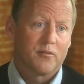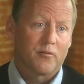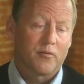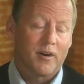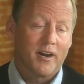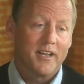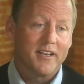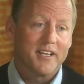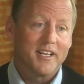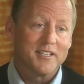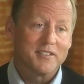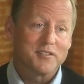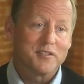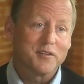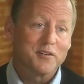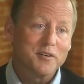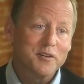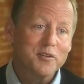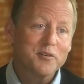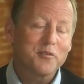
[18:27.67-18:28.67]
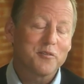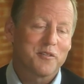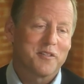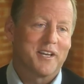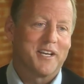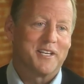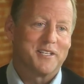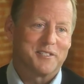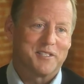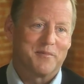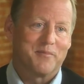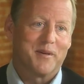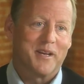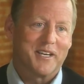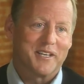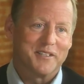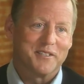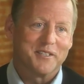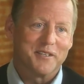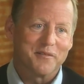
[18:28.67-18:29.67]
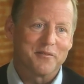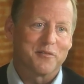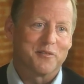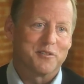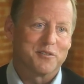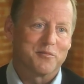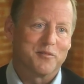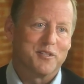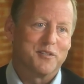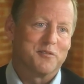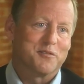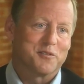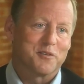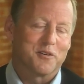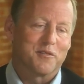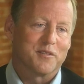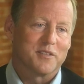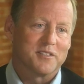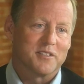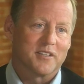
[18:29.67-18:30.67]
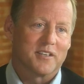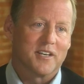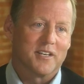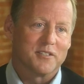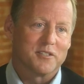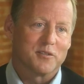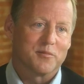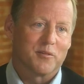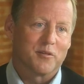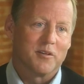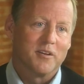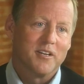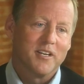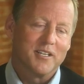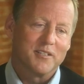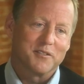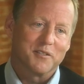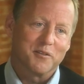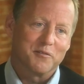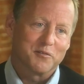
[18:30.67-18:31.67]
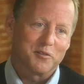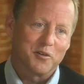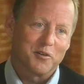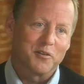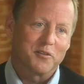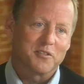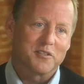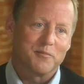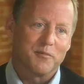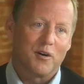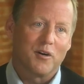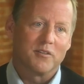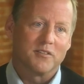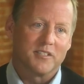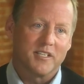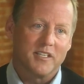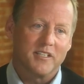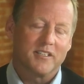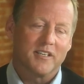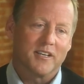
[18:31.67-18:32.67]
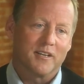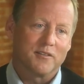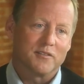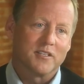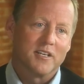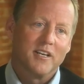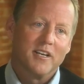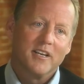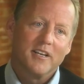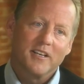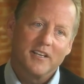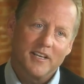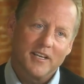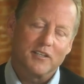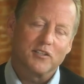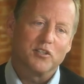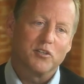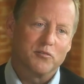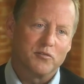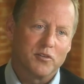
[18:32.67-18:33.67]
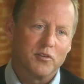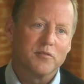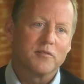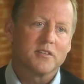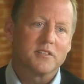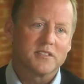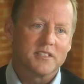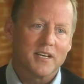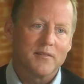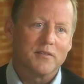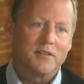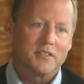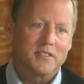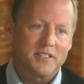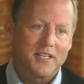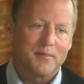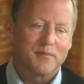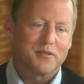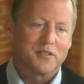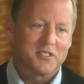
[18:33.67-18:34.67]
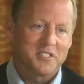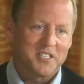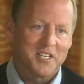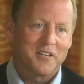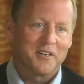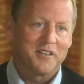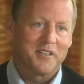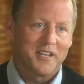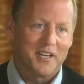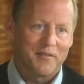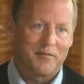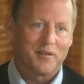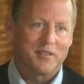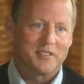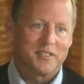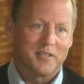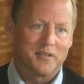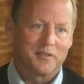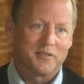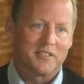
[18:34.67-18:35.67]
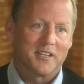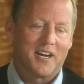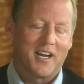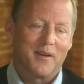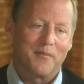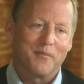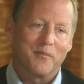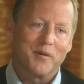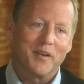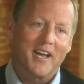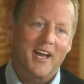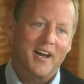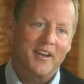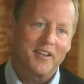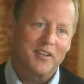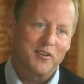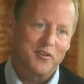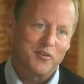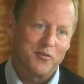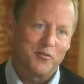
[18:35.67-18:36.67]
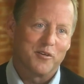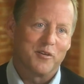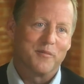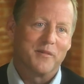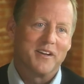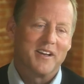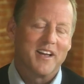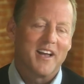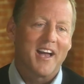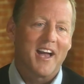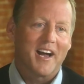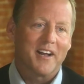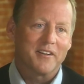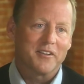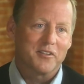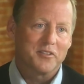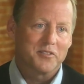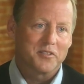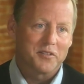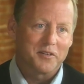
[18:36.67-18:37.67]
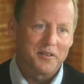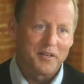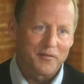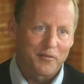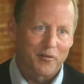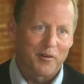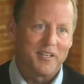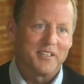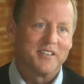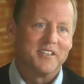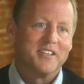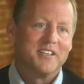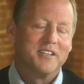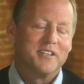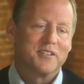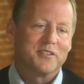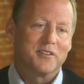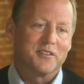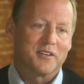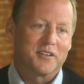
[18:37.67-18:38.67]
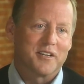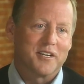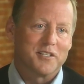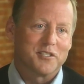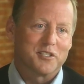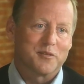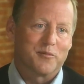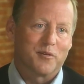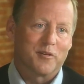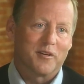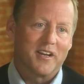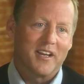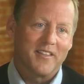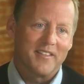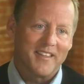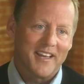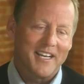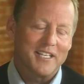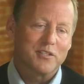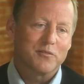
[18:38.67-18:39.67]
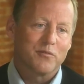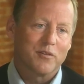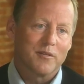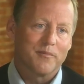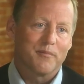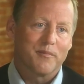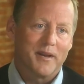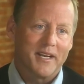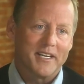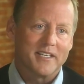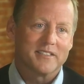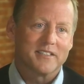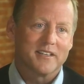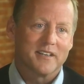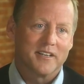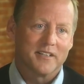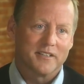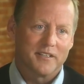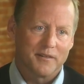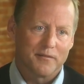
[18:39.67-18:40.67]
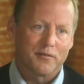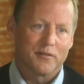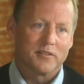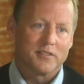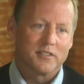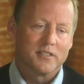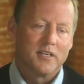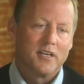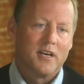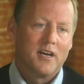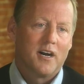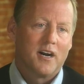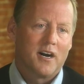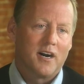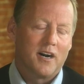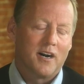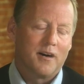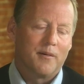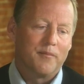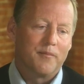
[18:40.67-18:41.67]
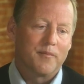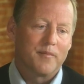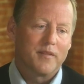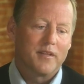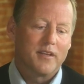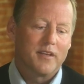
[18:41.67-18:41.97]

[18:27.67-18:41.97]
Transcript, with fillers: right? It's the little things that make a difference when you service the customer. It's those little small details. Yes, you do the seven steps of selling every single time, but how do you do them? How do you deliver it to the customer? And that's what makes a difference. Um,